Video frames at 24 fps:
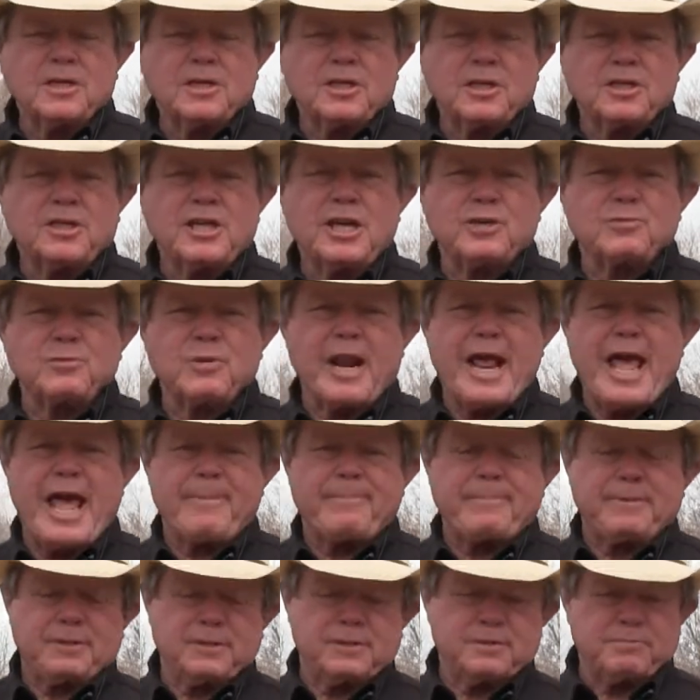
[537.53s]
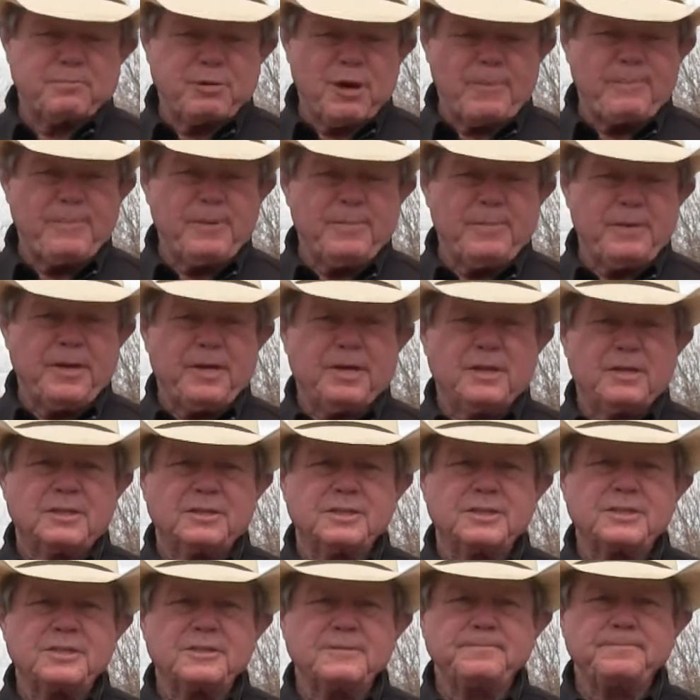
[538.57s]
Because here's what happens. Puppy
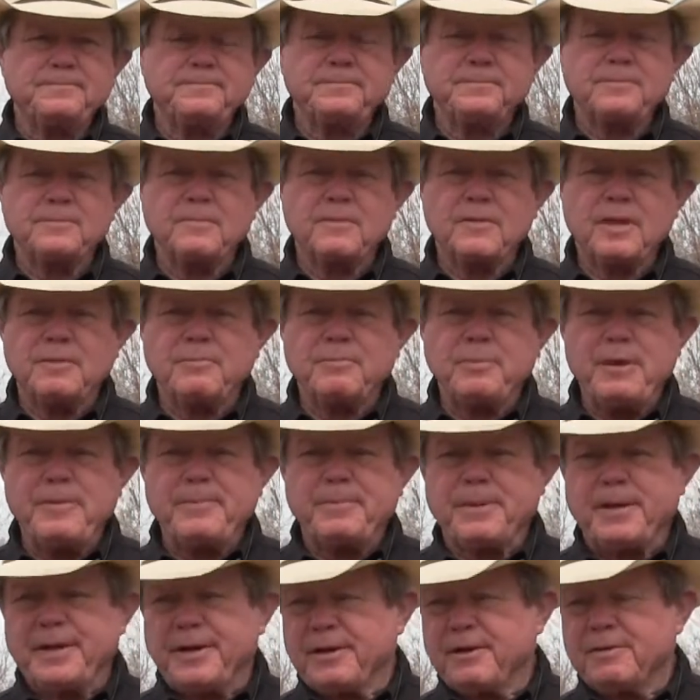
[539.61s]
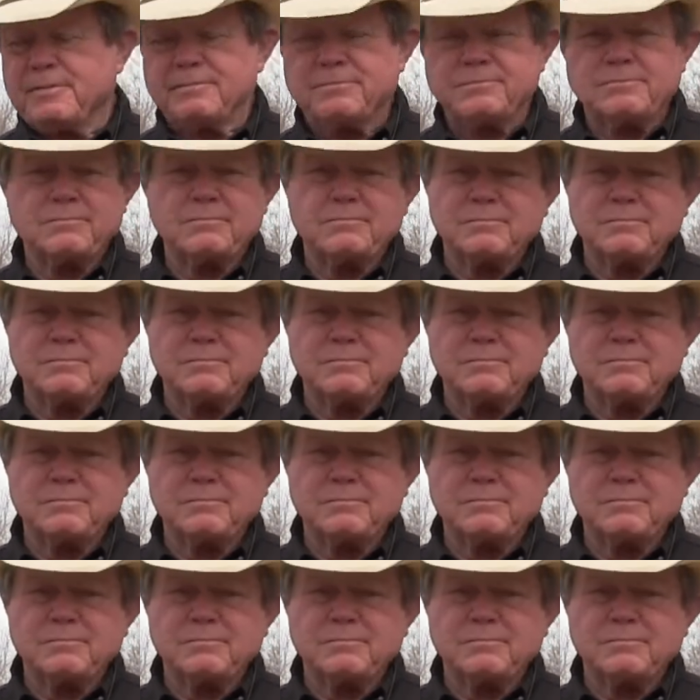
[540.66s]
mills and people that are